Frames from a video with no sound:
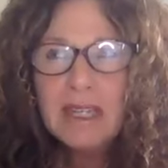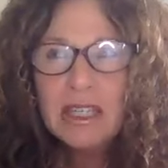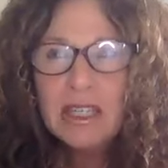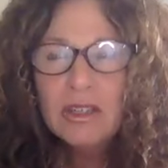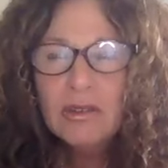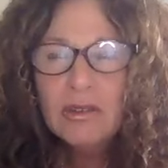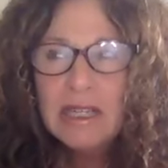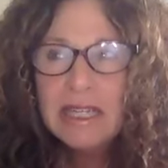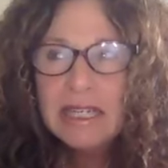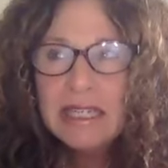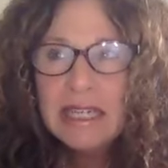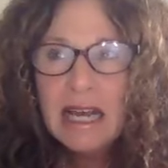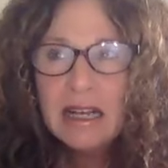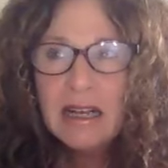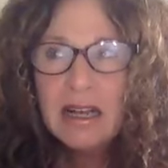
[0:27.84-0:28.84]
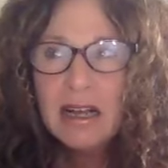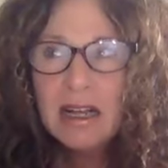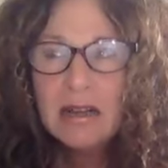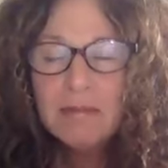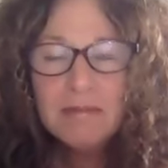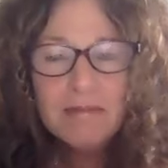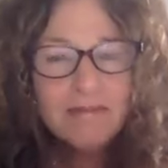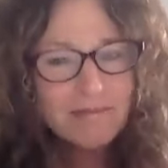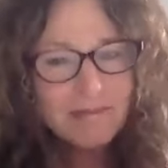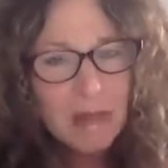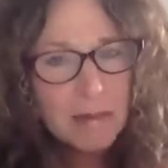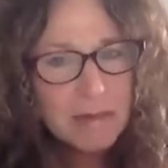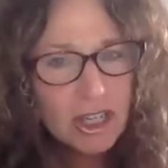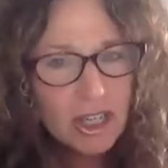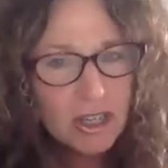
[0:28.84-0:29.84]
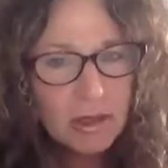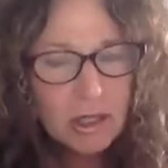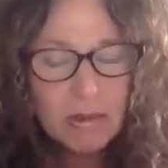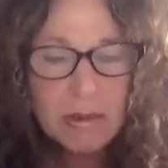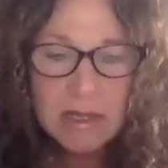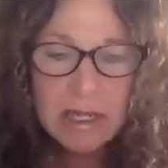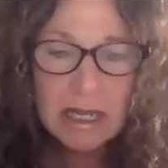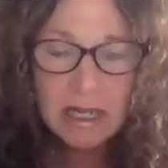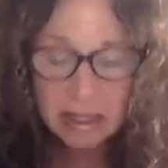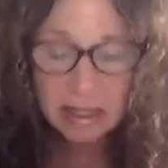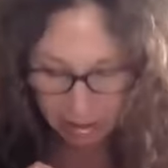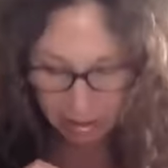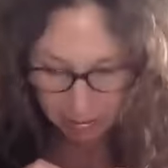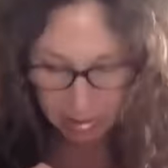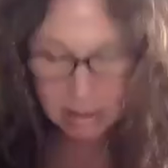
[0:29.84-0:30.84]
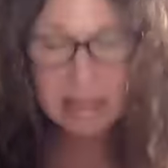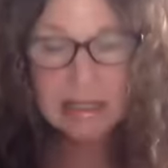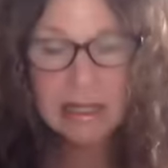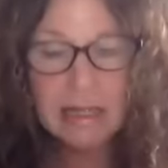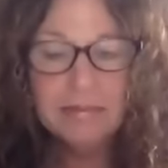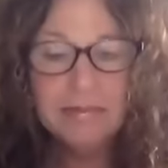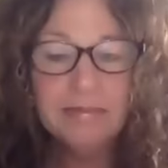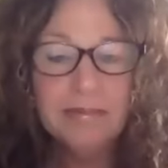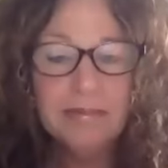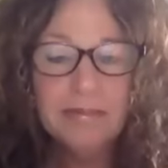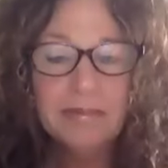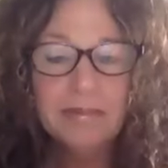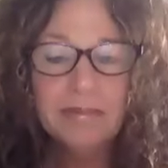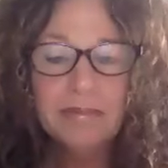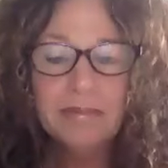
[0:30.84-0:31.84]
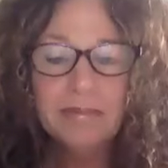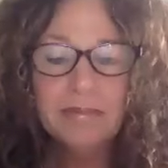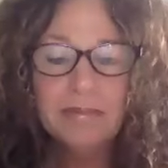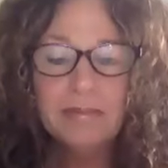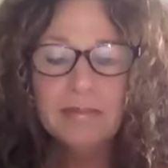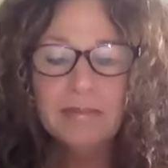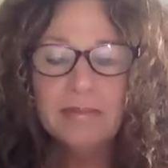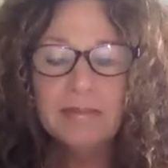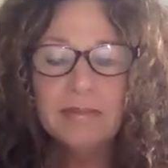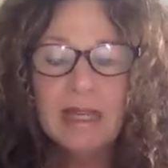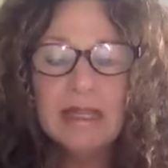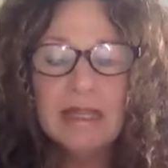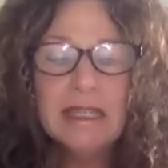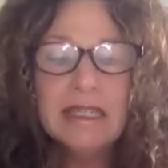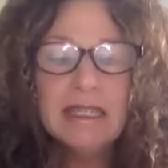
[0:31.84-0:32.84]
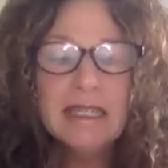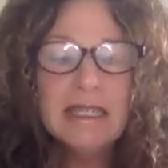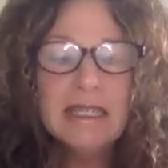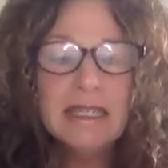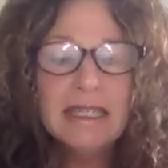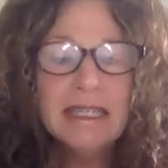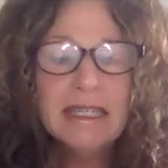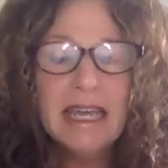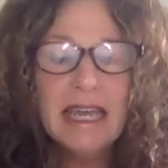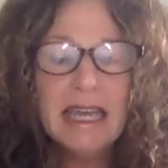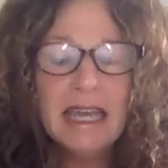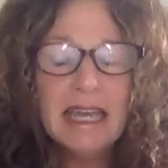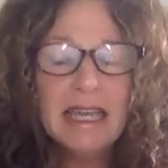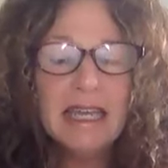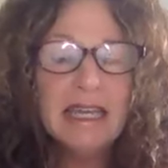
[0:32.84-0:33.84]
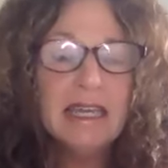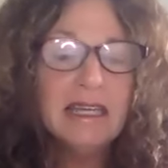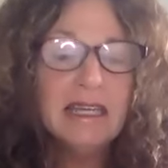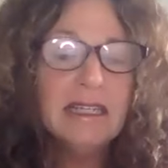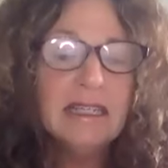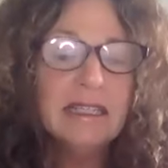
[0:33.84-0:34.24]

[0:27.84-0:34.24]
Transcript: Q-Link.com. I'm not sure what the website is, something like that. And this is a